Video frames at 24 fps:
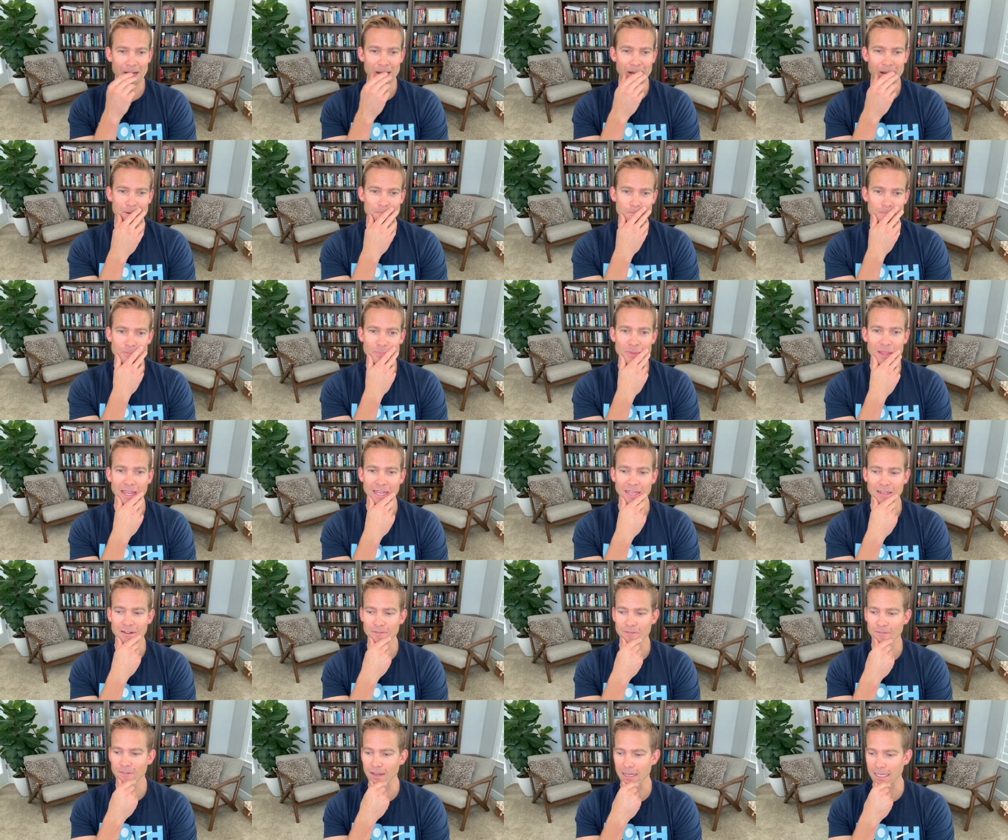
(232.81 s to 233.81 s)
I
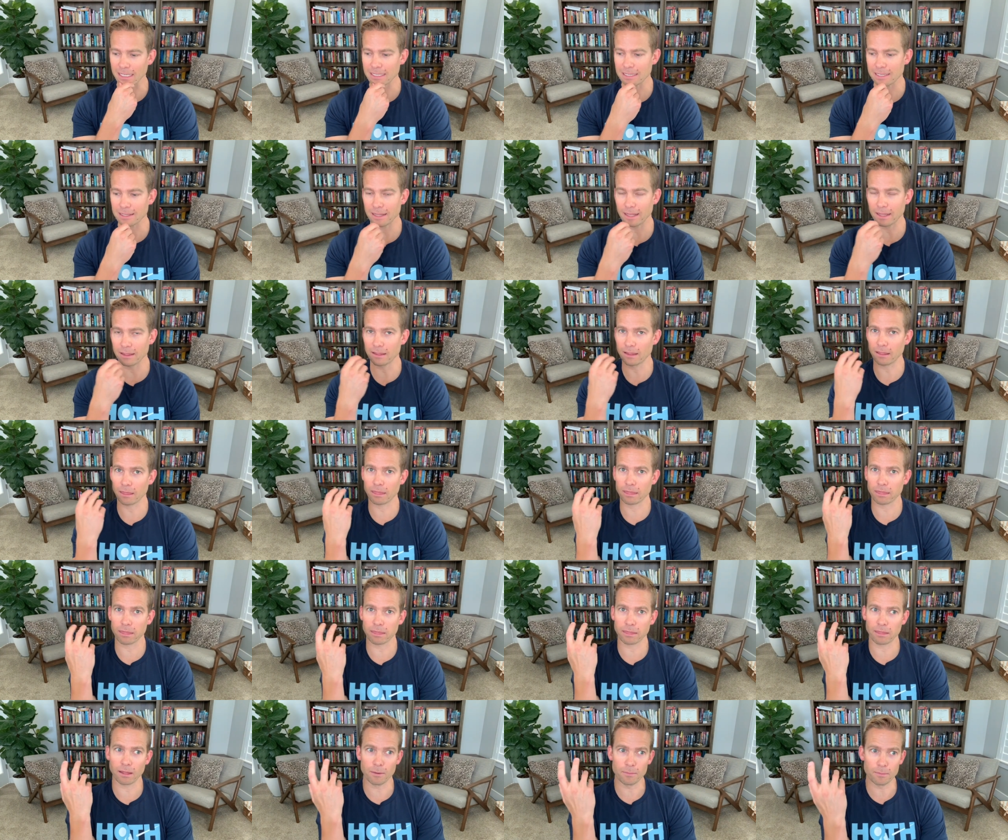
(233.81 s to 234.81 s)
confess that the
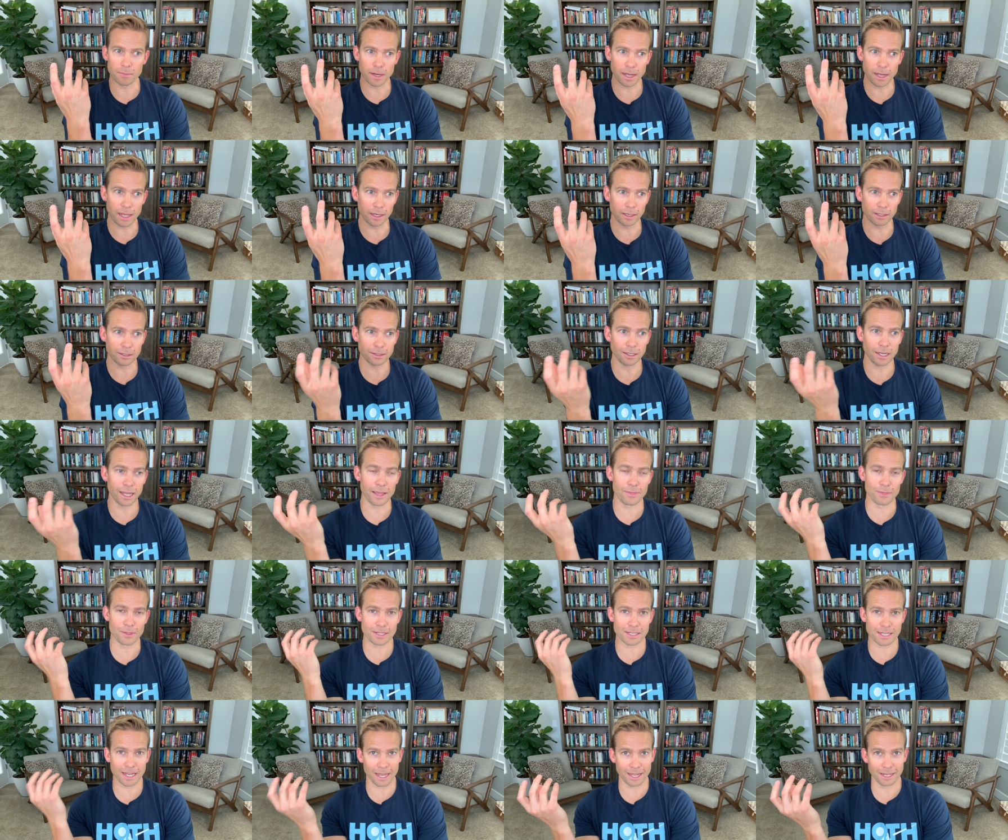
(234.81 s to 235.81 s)
thumbnail and the
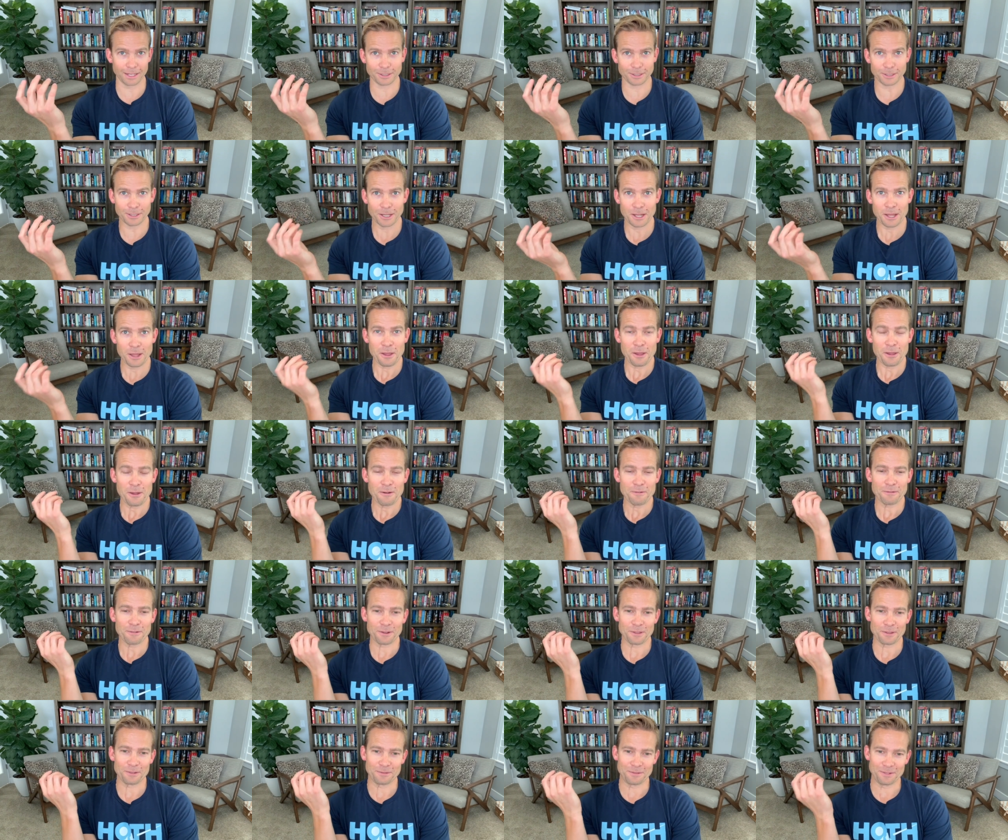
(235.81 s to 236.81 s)
title
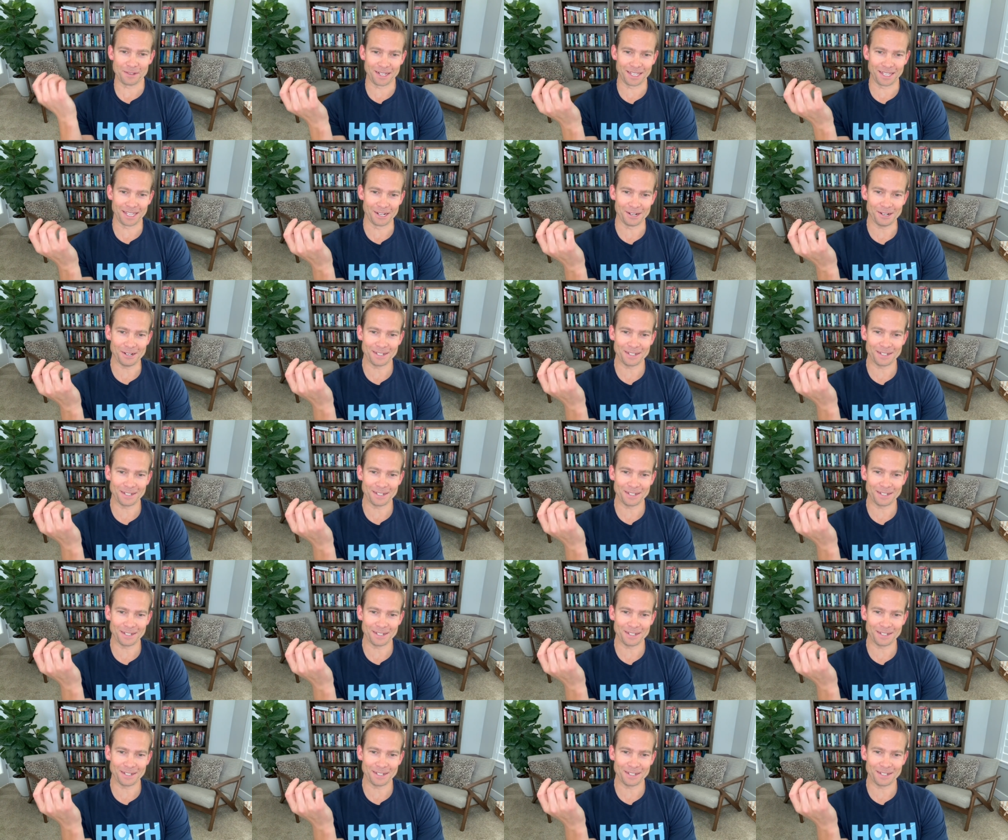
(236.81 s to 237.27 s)
for the video